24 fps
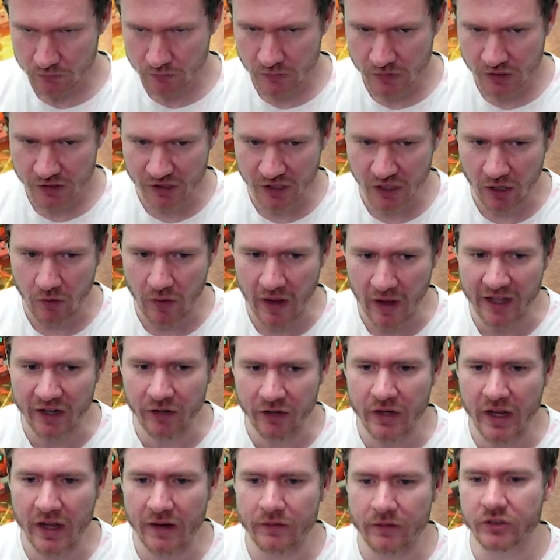So I
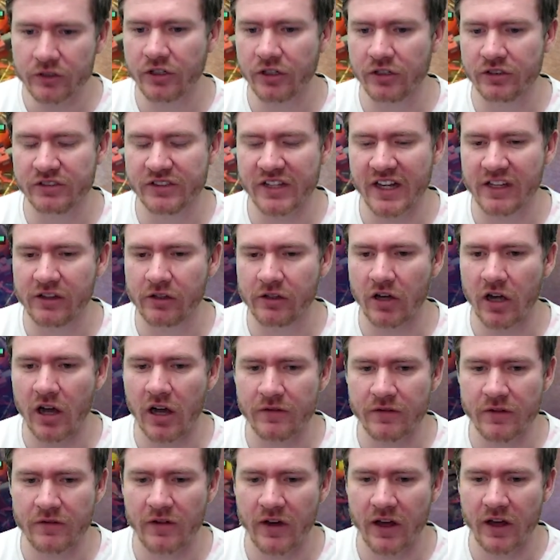don't ever turn Taylor
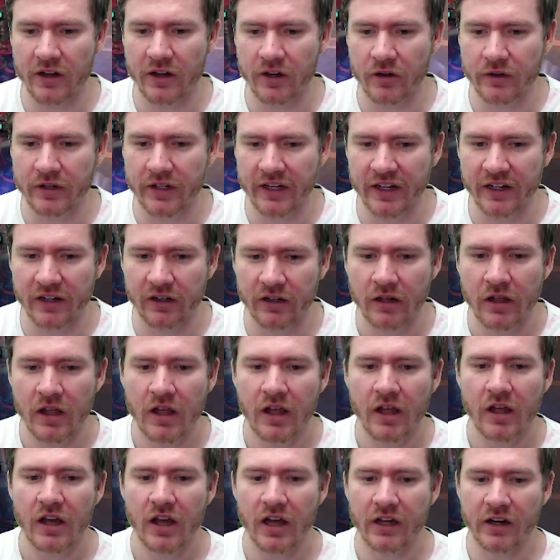off of auto in here.
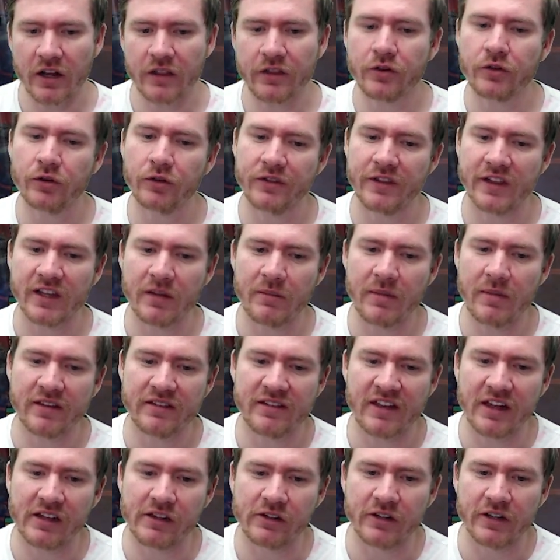Another cool thing about
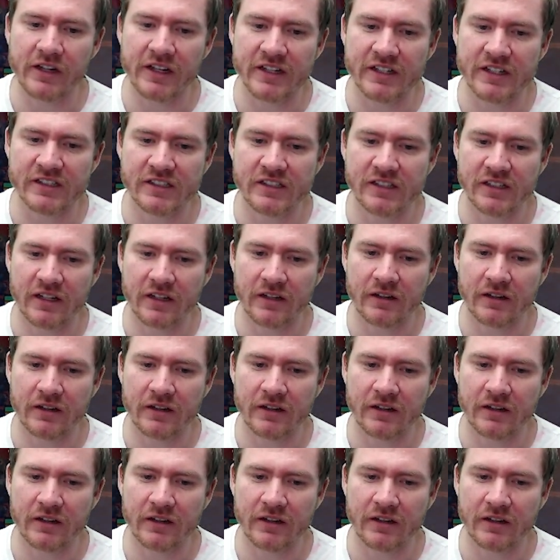Taylor is